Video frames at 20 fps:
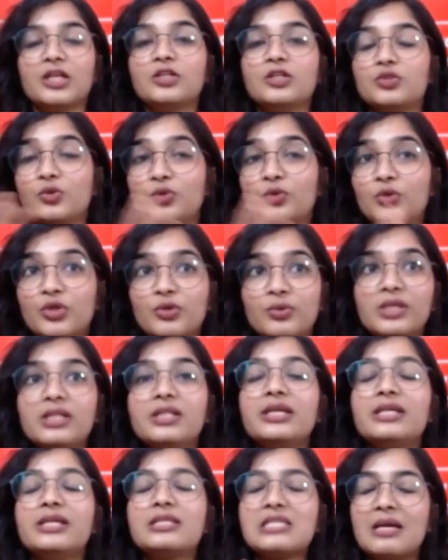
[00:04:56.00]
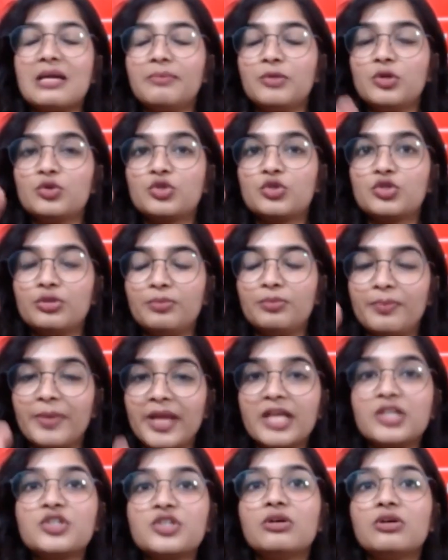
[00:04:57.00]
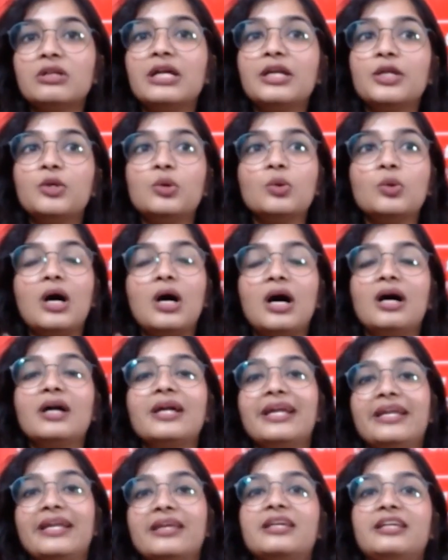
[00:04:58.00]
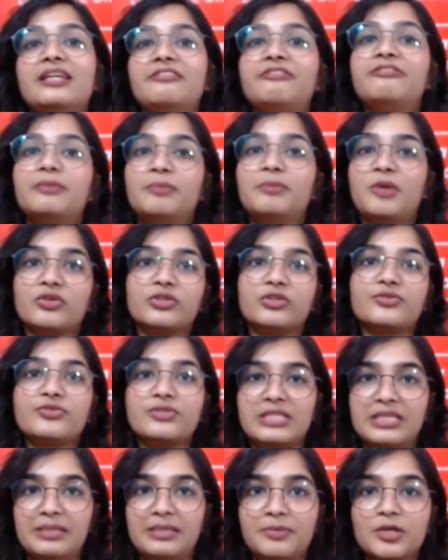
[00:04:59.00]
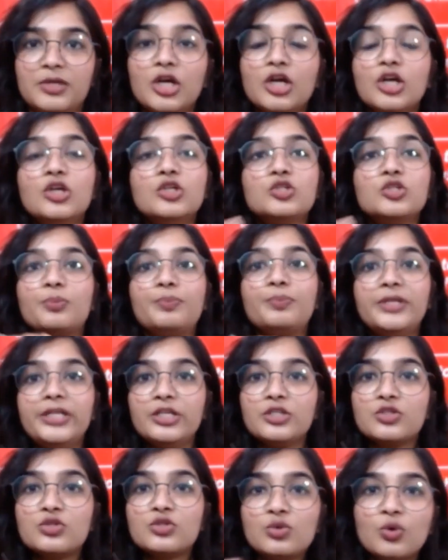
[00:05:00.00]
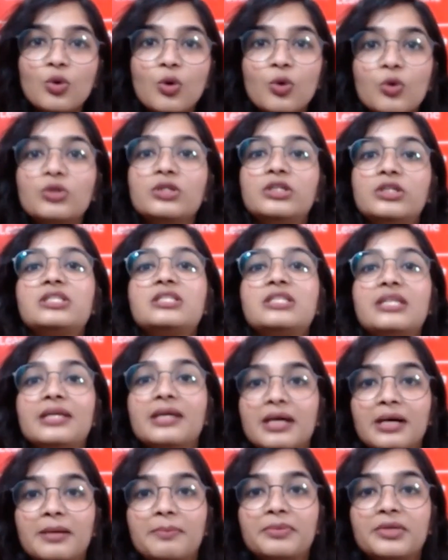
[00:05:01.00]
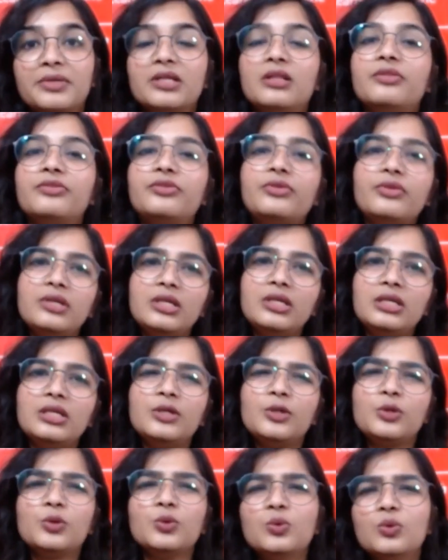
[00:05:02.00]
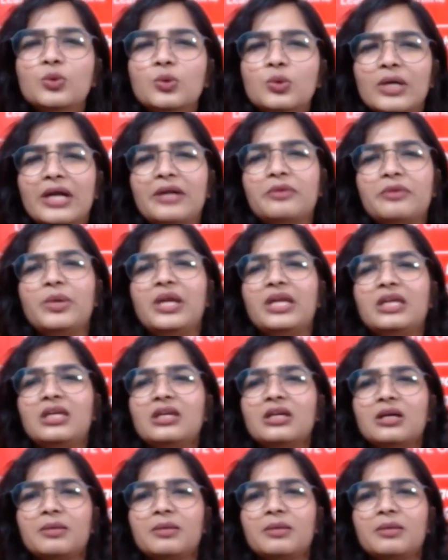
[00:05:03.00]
So during the exam, you should make sure that you are getting enough amount of sleep. So please don't stay up till 3, 2 and waking